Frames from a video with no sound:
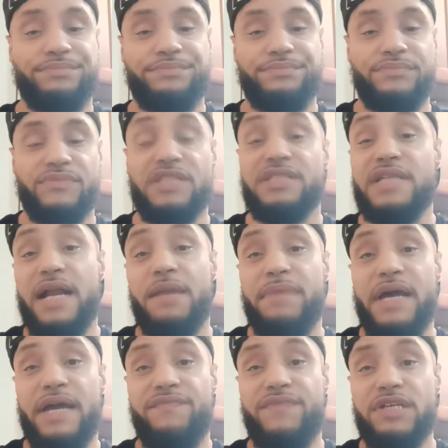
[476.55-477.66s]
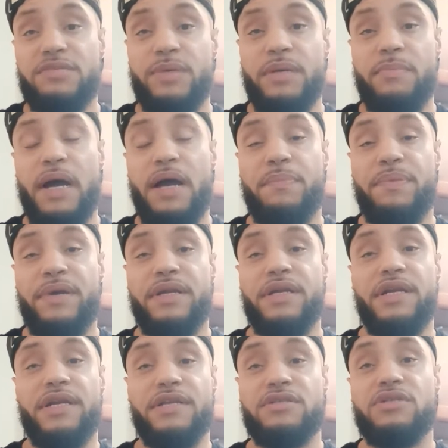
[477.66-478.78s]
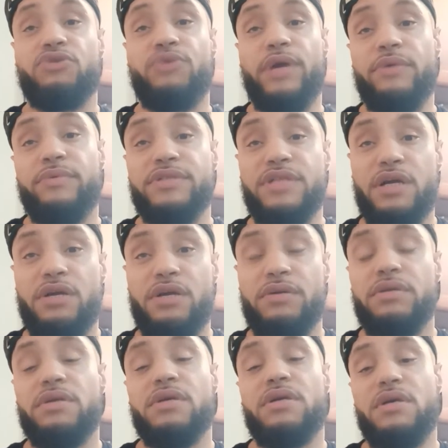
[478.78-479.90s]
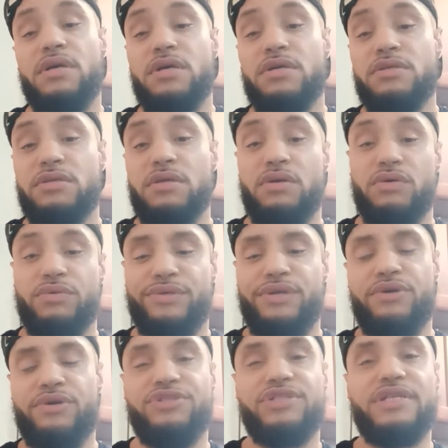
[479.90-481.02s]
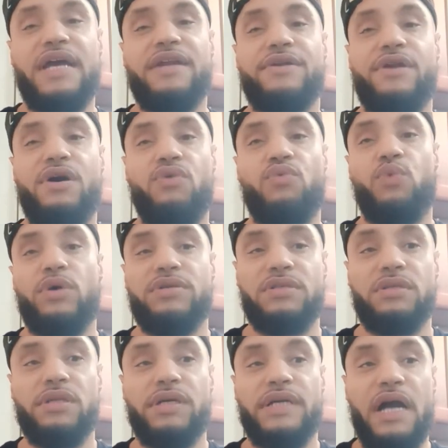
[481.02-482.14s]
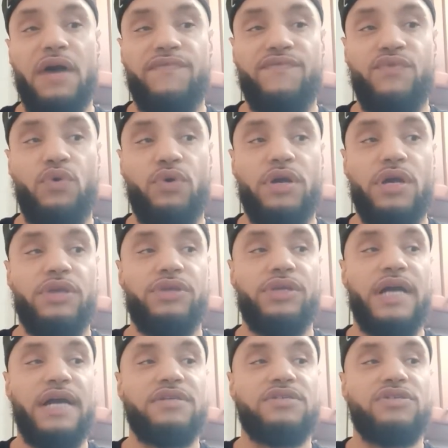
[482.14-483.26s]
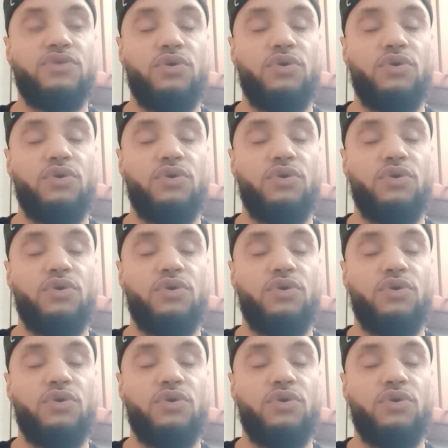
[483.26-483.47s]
that's not a bad investment in my opinion, and it's a great return. So, you know, you just got to know what to look out for. You got to source